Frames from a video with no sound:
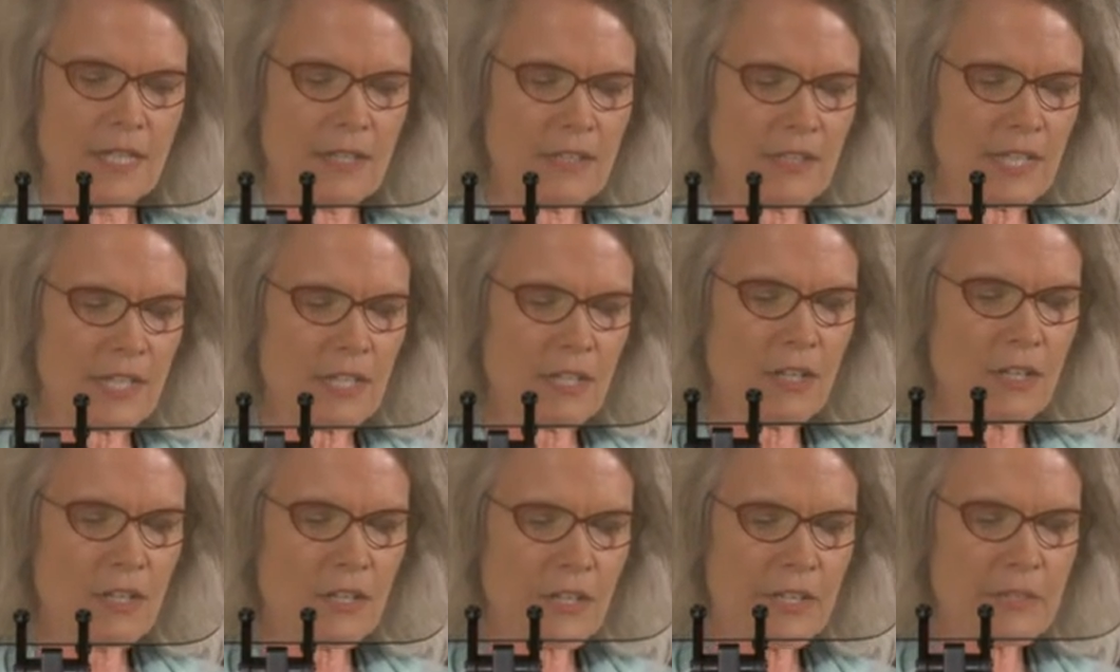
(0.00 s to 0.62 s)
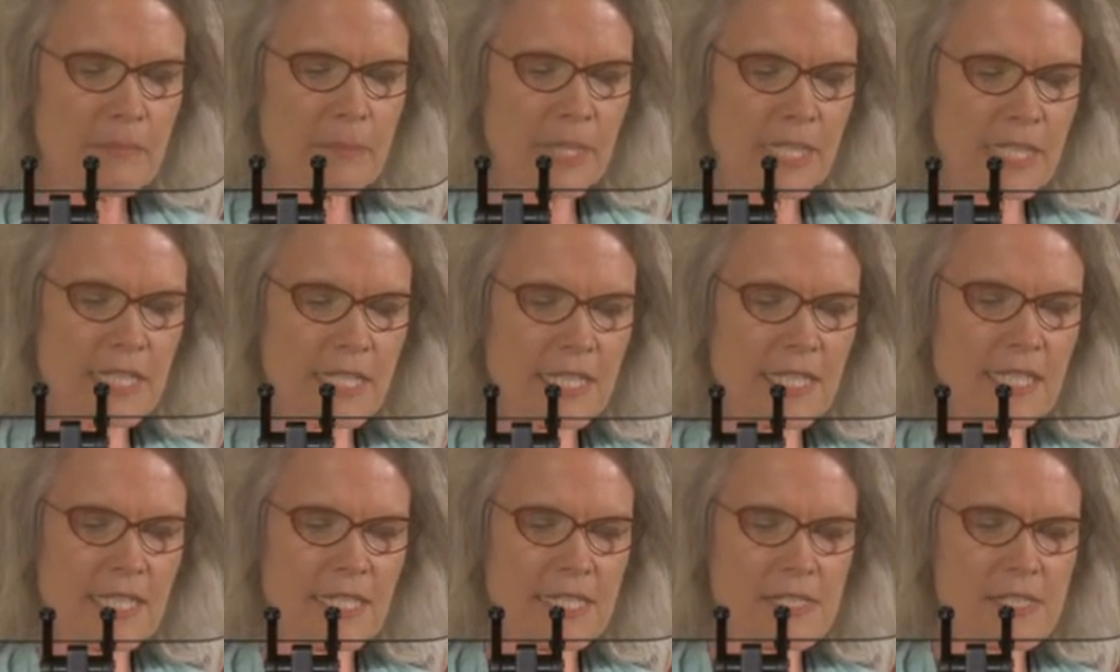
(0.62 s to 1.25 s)
They are, in many
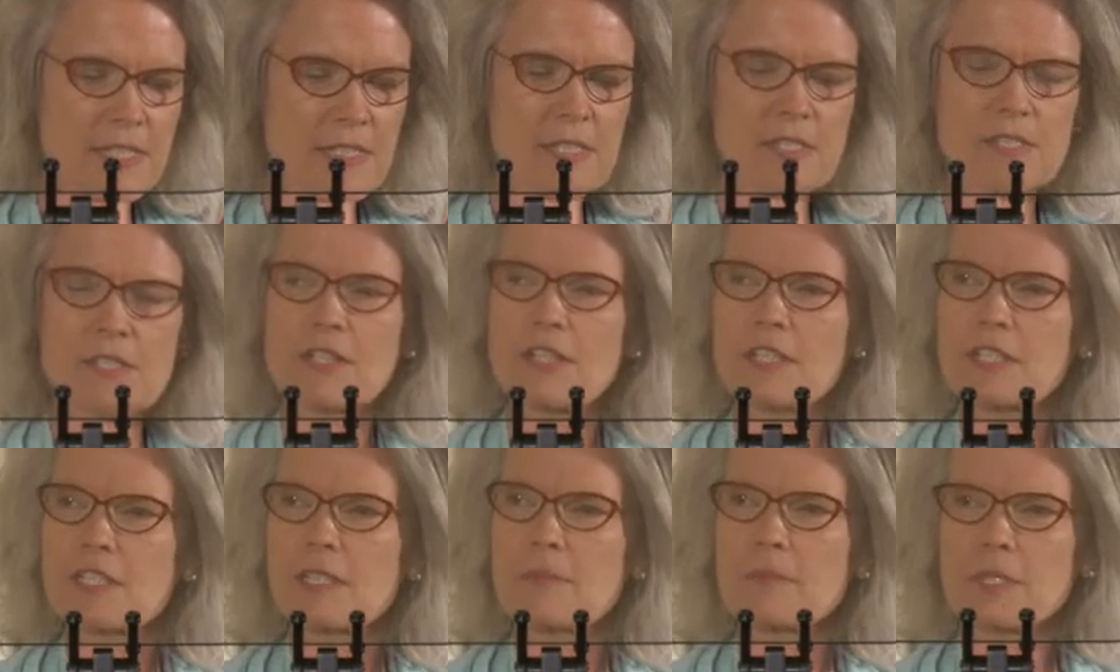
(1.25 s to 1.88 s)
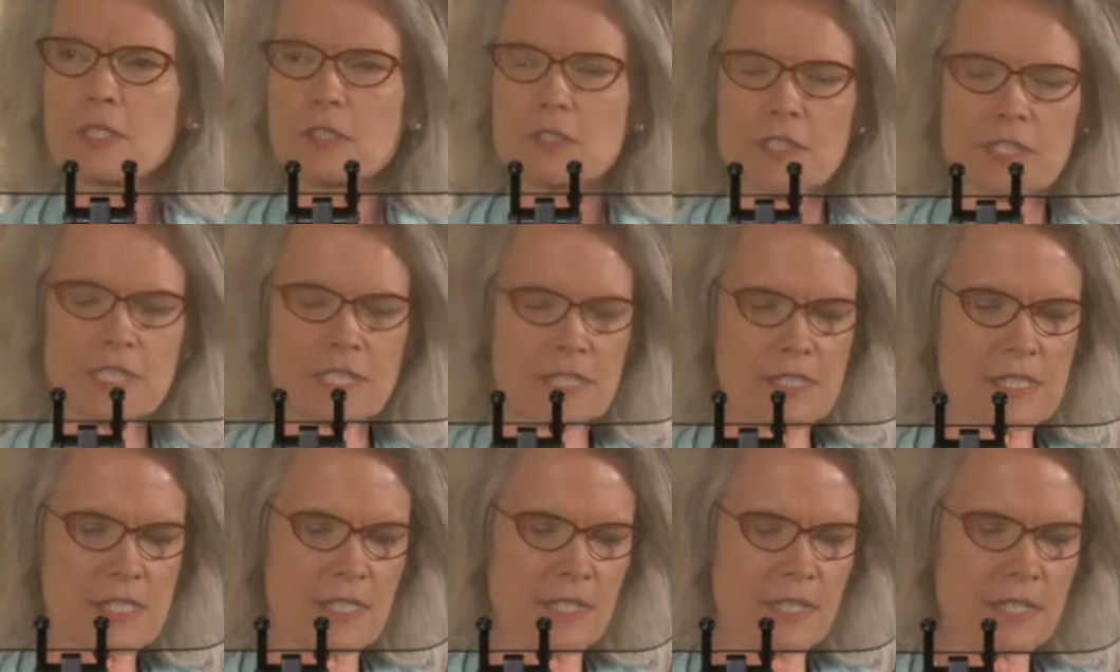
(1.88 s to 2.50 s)
cases, our
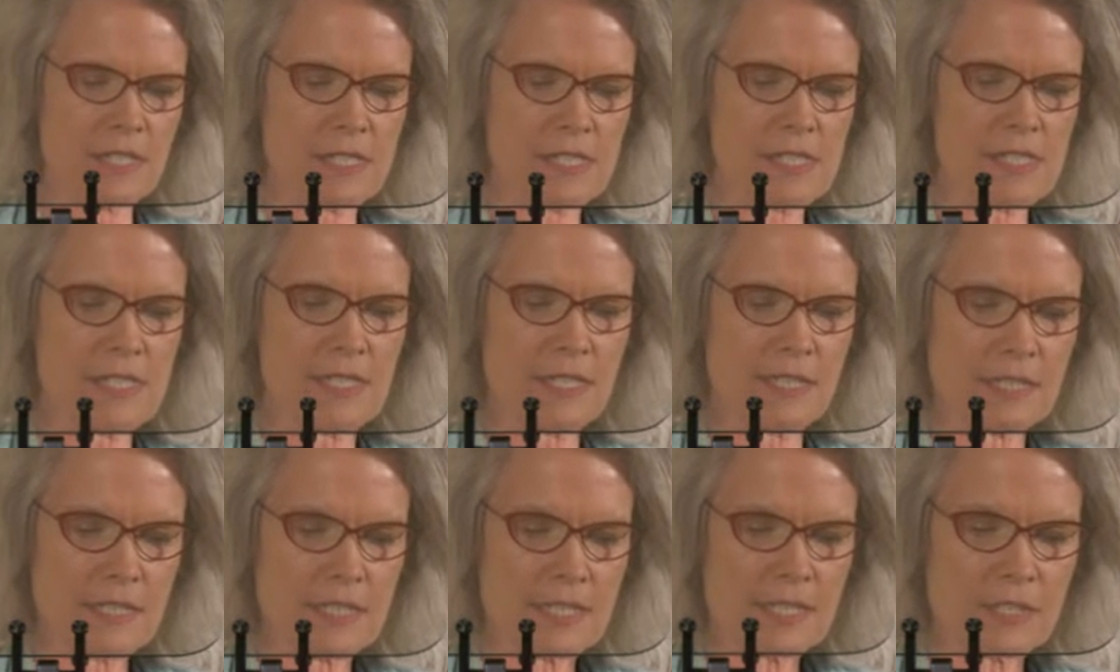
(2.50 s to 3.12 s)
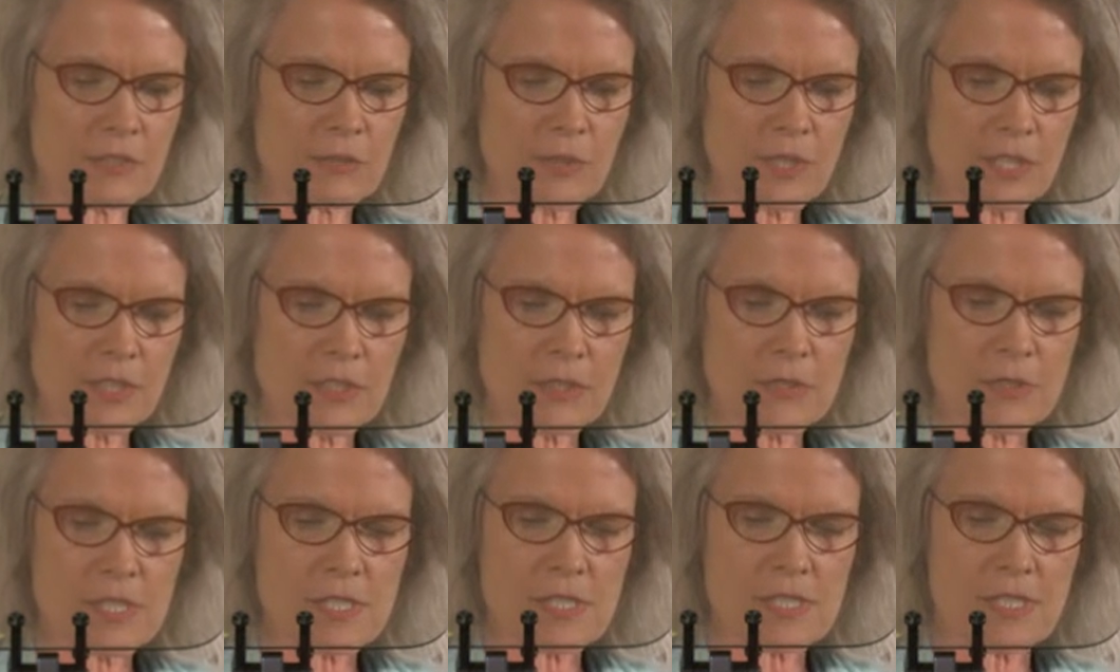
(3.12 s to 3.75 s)
community's unsung
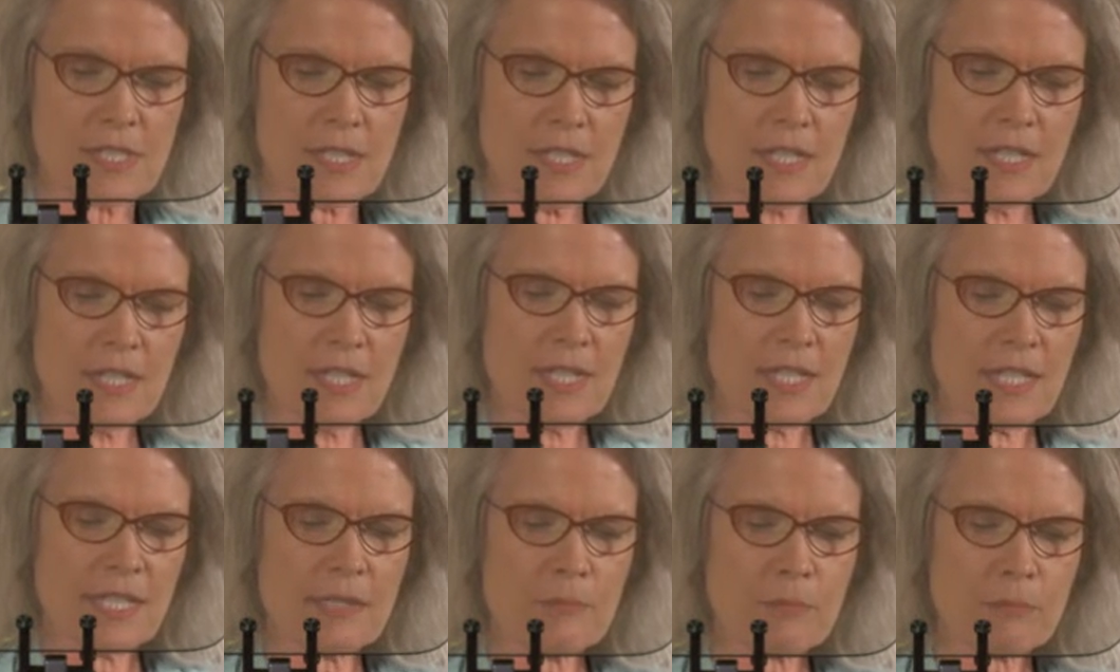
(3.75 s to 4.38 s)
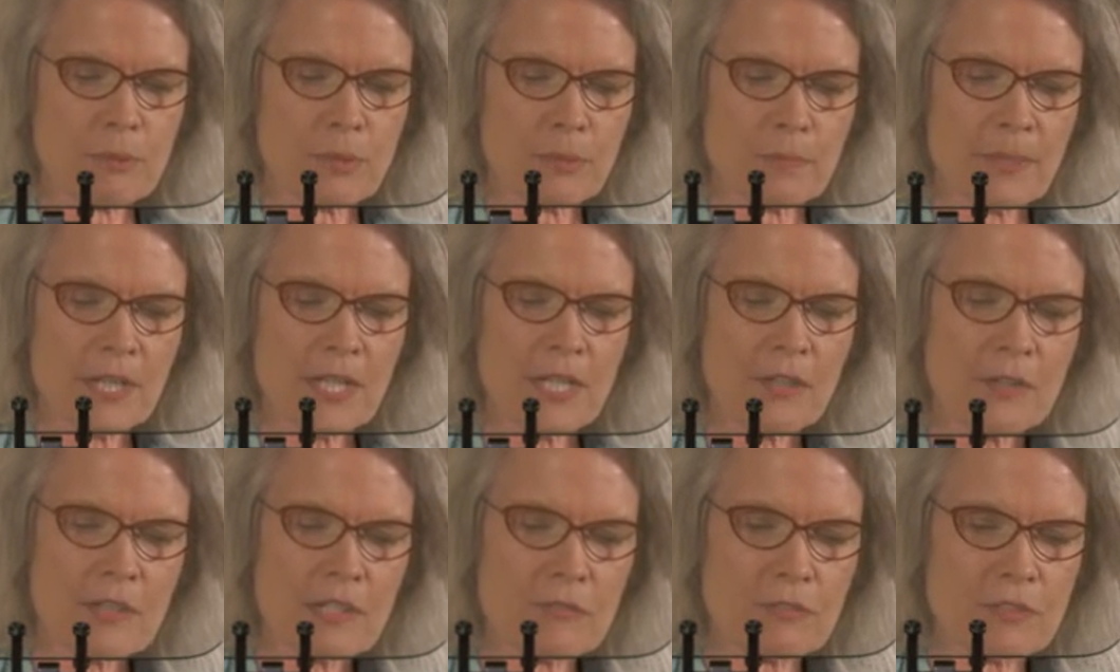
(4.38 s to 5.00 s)
heroes. In
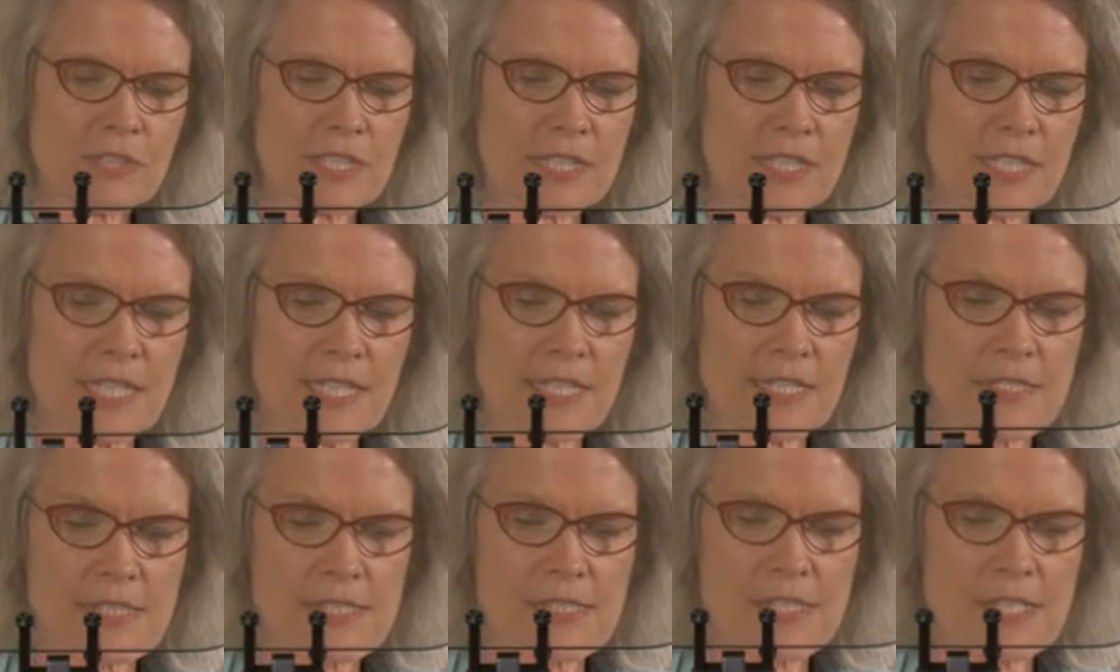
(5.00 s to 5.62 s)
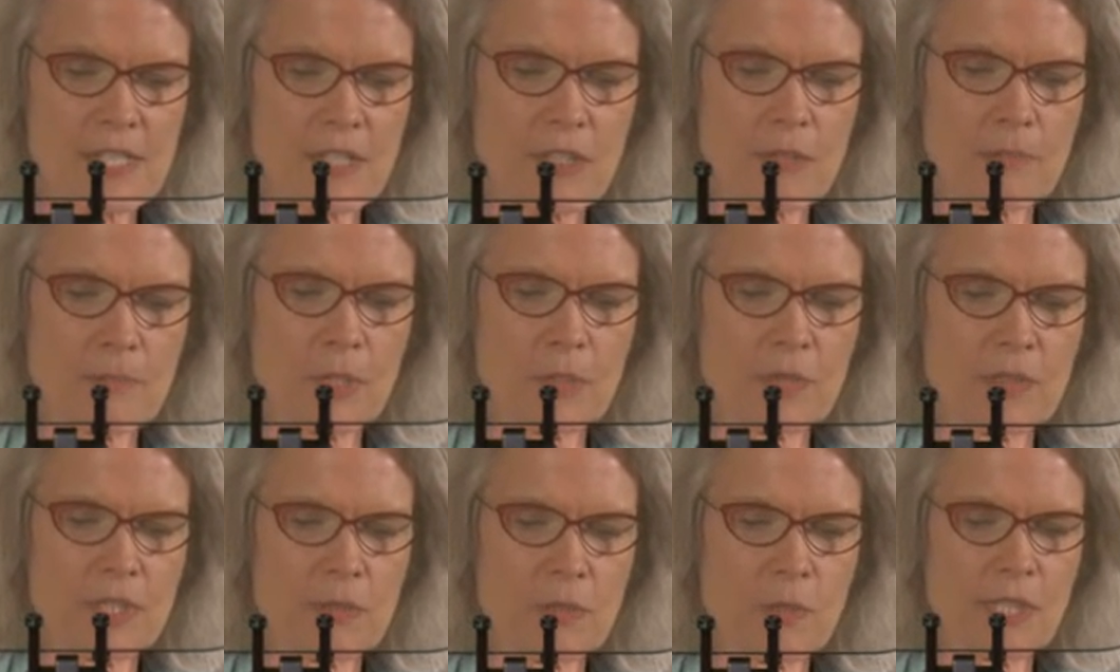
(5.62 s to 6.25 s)
preparing for today's
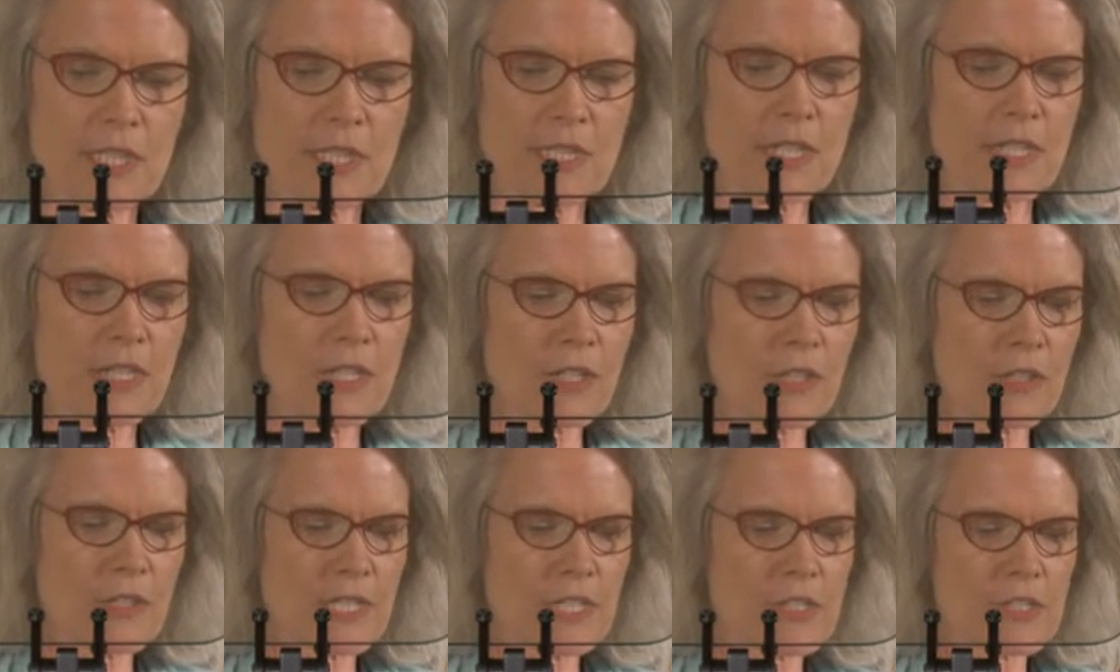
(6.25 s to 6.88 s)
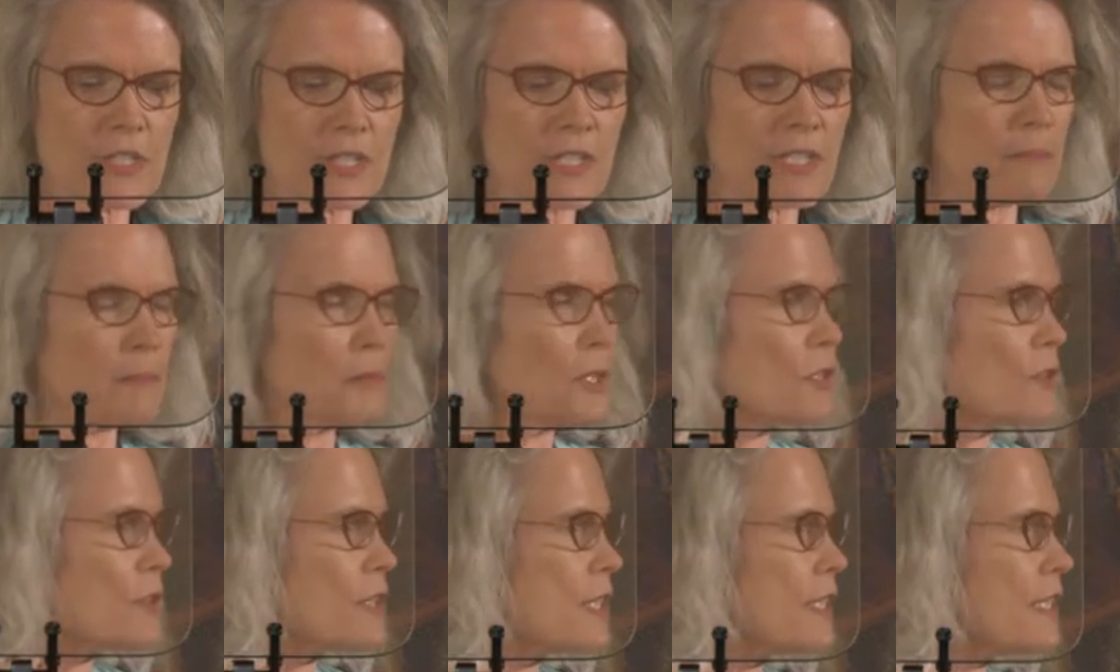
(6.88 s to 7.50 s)
ceremony, we encouraged
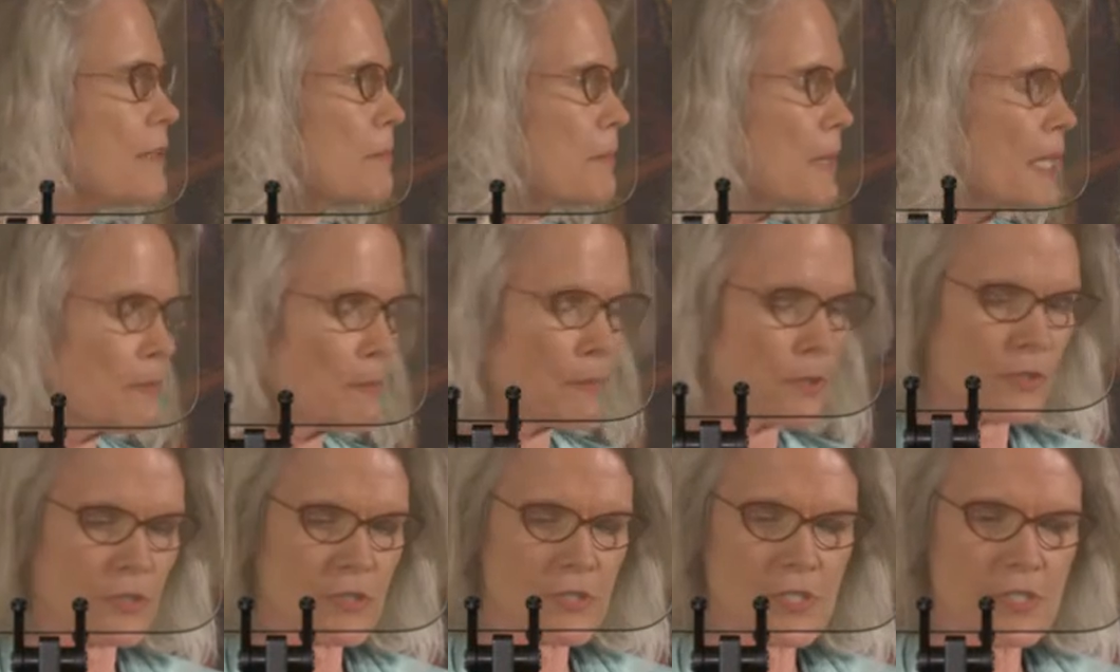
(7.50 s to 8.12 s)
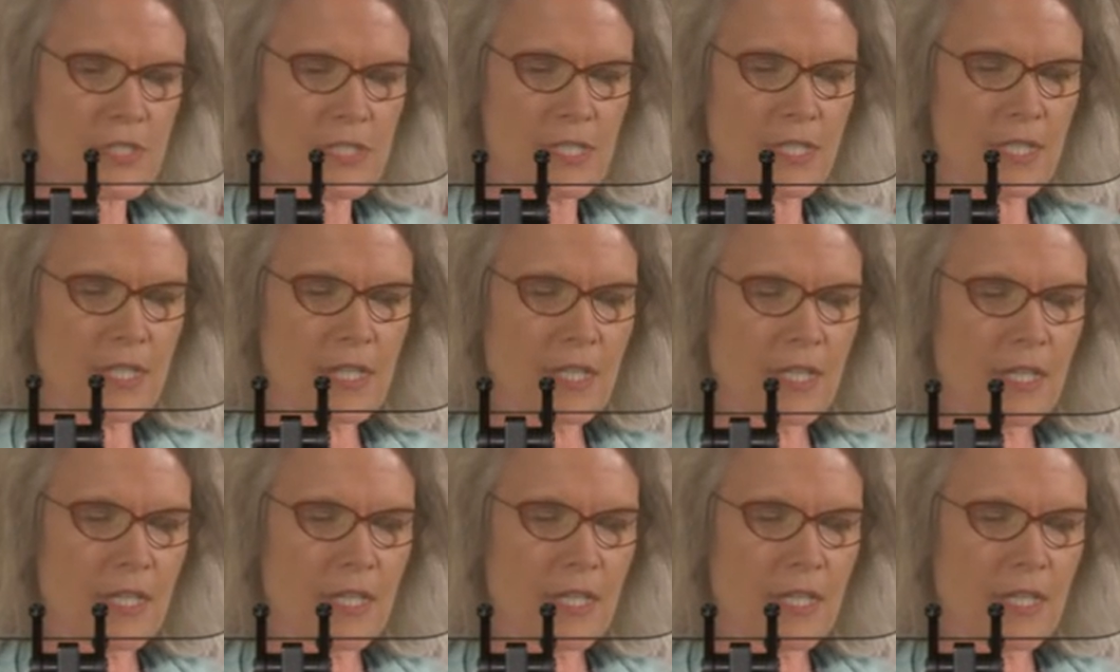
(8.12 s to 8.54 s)
community members